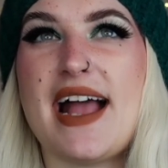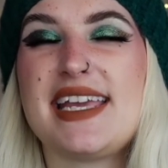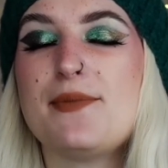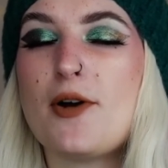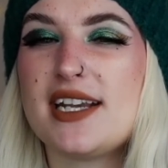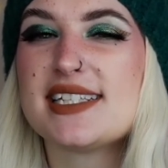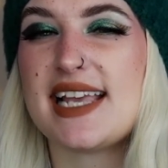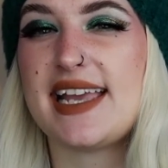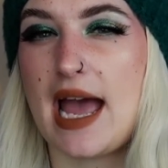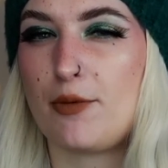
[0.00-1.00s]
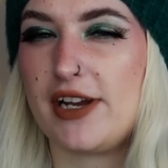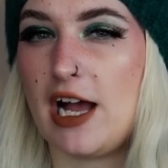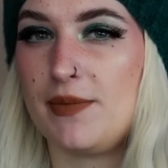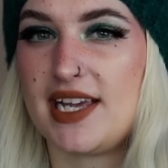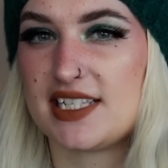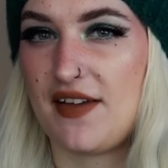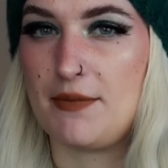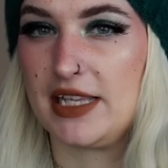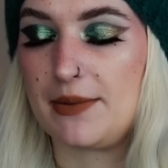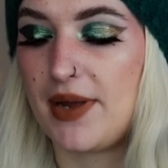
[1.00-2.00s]
I keep wanting to say Gabrielle because of
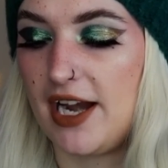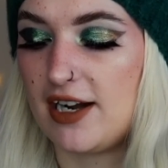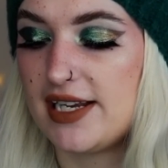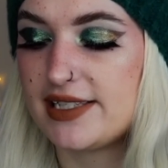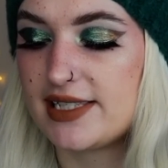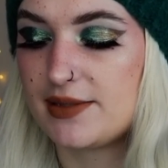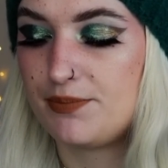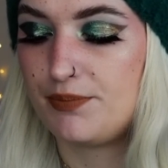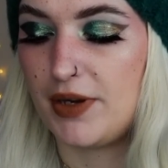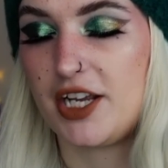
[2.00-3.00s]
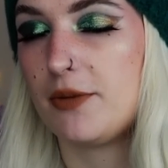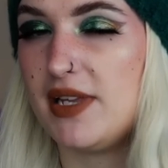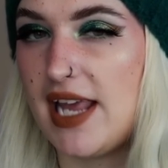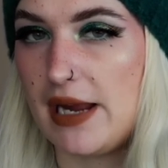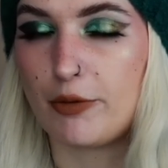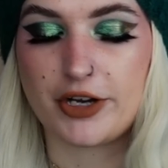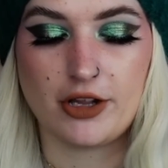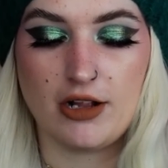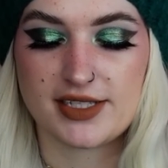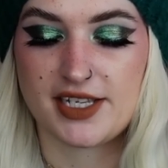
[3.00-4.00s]
Emily in Paris, but it could be Gabriel
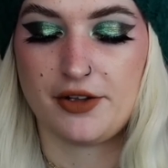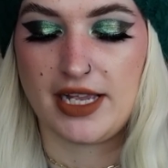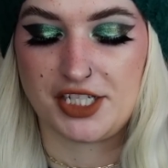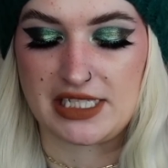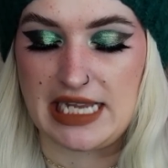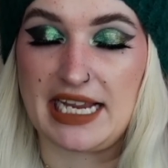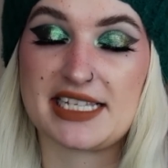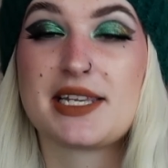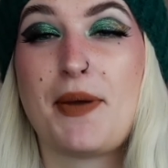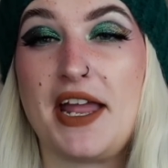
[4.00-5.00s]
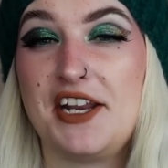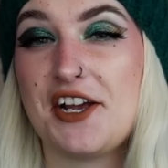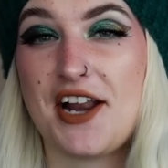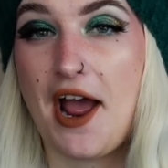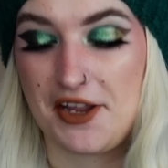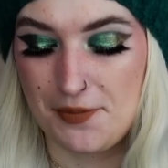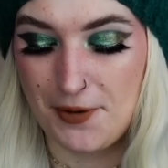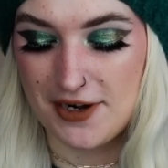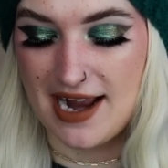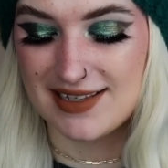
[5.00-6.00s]
also, like just, I guess, depending on how you
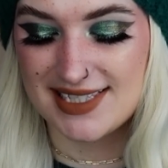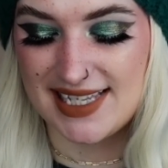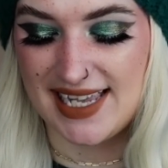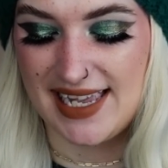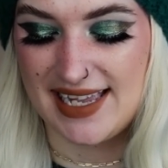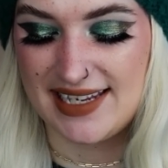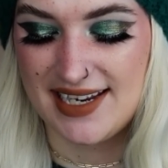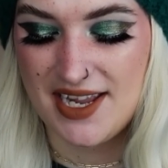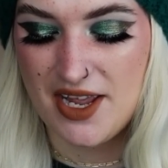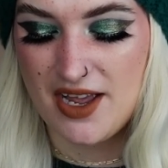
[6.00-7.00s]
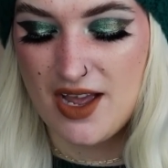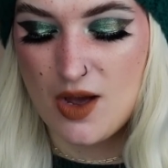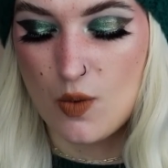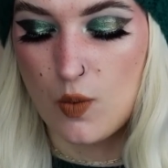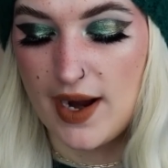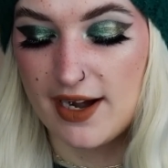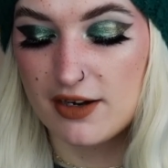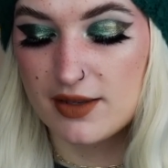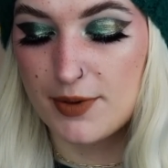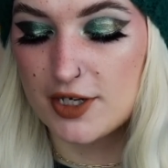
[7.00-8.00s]
pronounce it. And
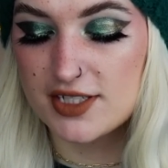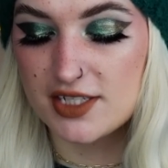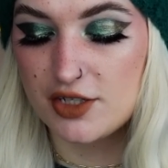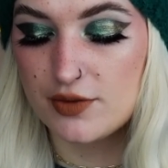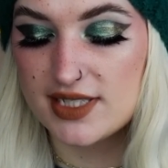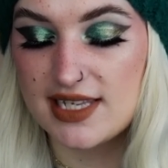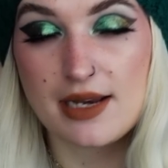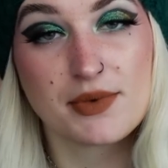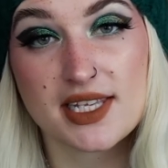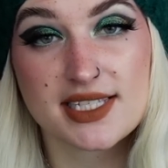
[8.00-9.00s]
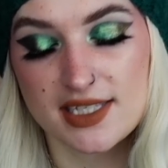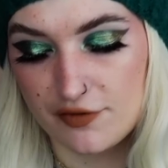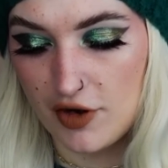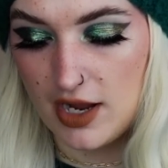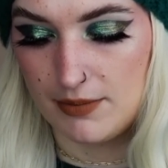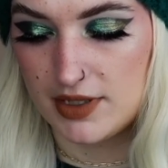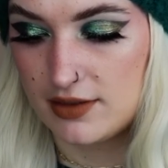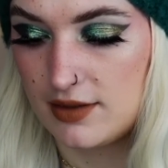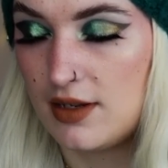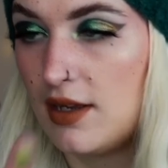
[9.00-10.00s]
where the person who is named this is from.
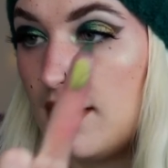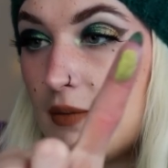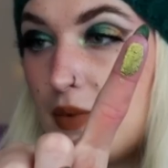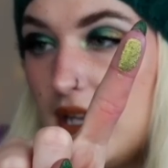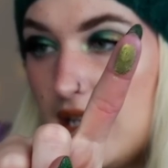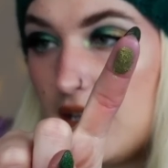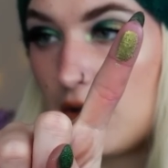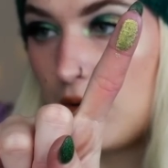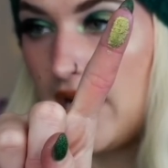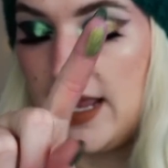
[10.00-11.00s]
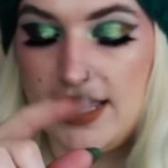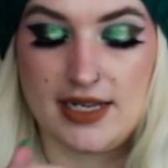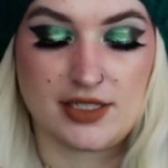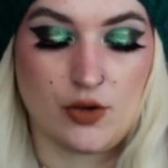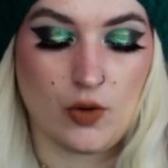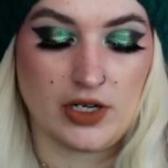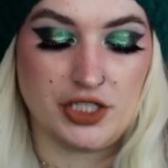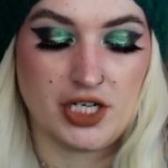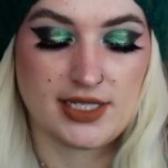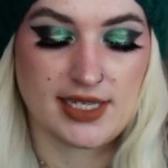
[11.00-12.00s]
But either way, it is
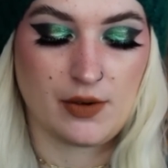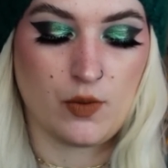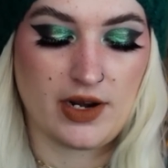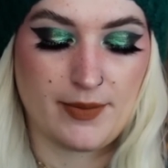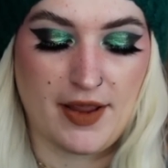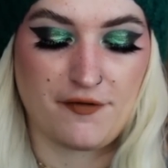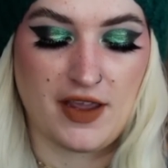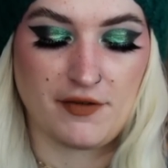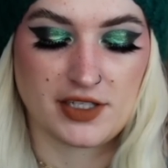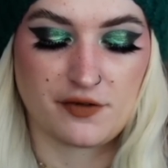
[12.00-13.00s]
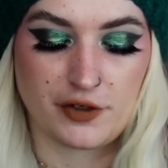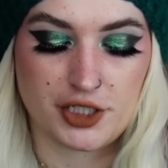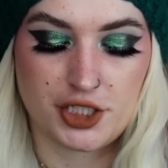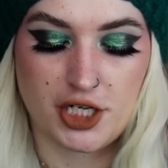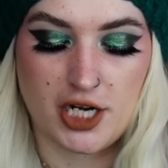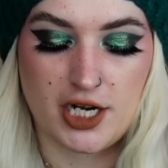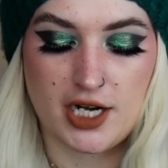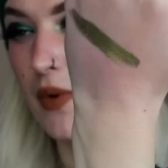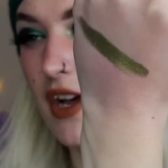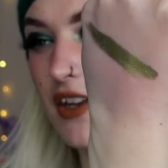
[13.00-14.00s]
gorgeous. Like one of my favorites for
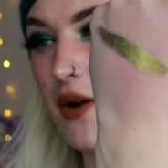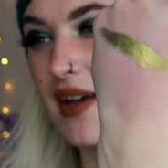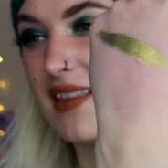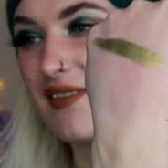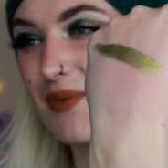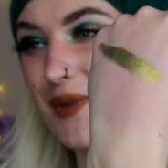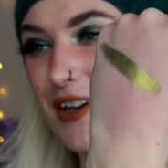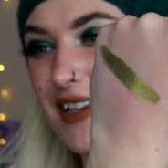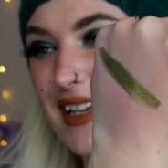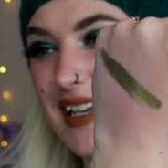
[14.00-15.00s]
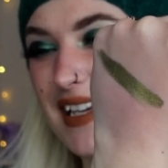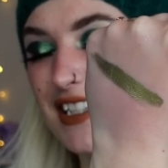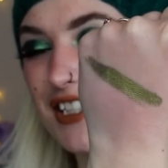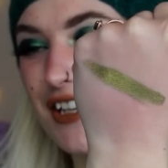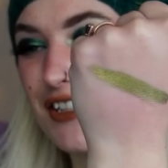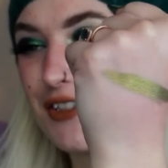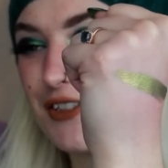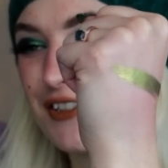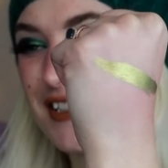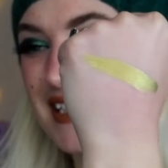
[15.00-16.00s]
sure. We all know I love a murky,
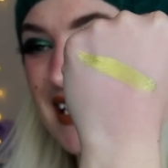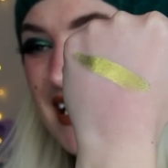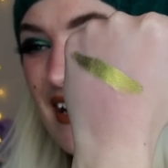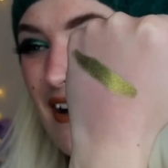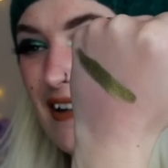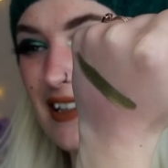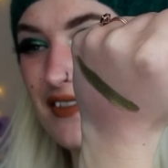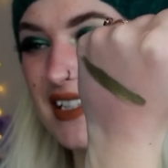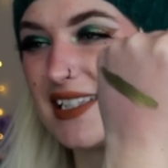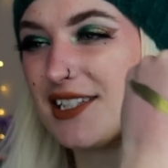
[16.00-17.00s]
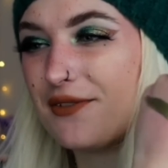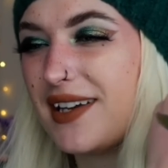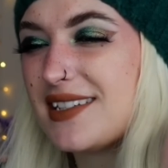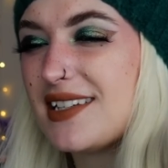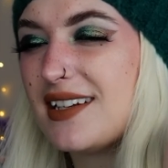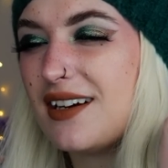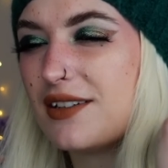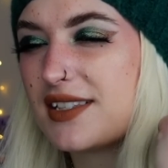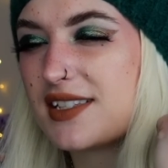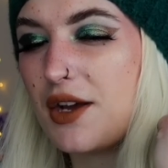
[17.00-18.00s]
chartreusey, olivey situation. Oh,
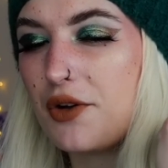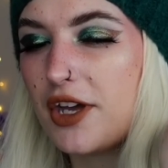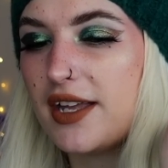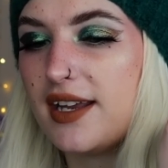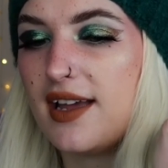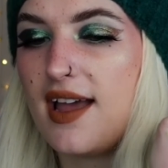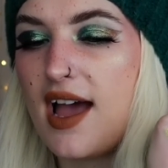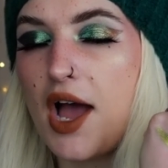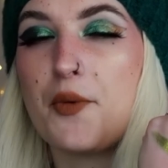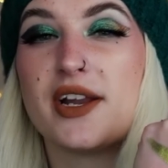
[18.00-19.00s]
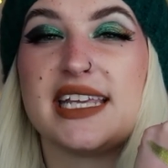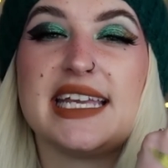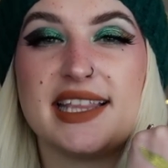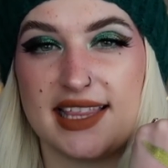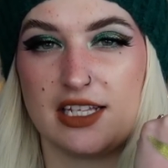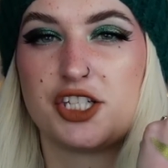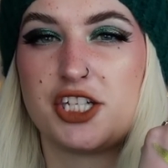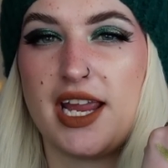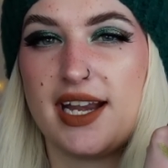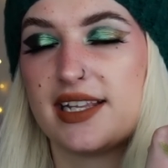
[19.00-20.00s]
it's so good. I want to eat this
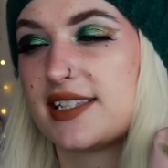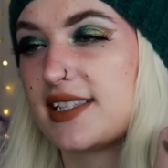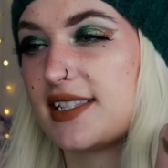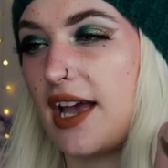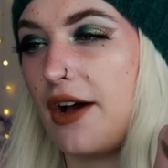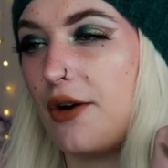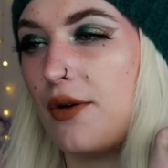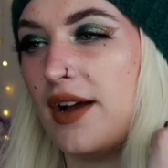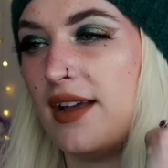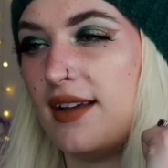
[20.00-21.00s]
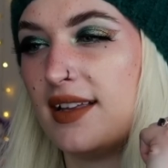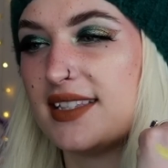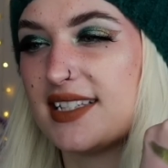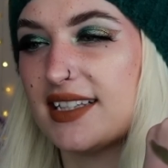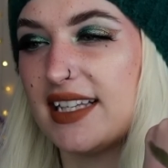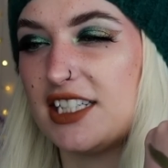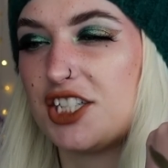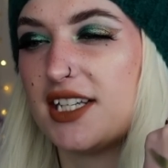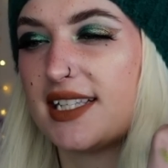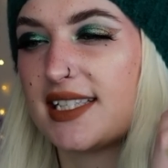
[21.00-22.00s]
shade. It's so
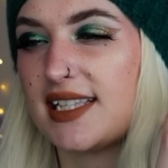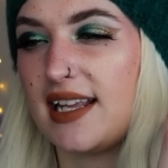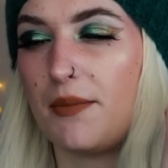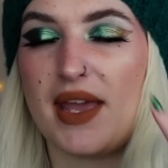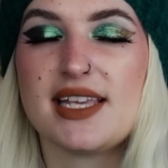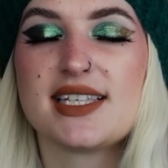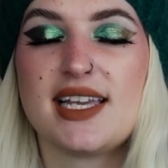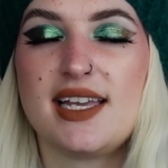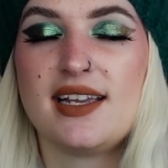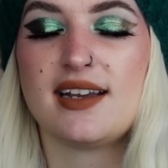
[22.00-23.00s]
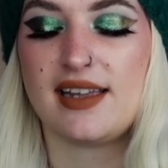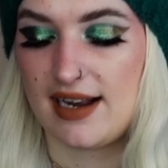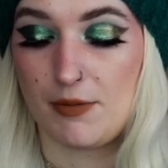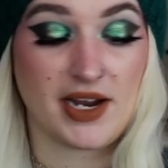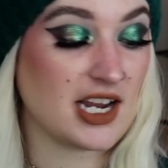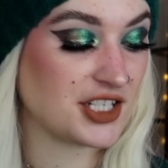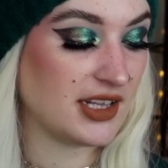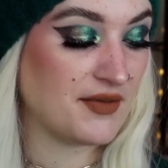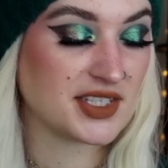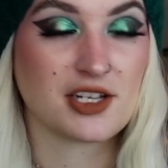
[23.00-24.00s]
delicious and amazing. And oh my gosh, I
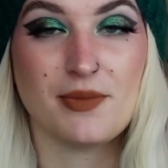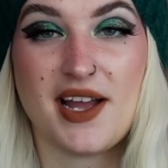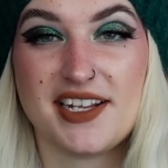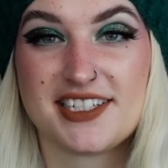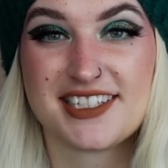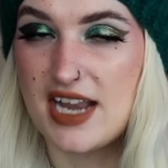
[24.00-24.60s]
love it so much.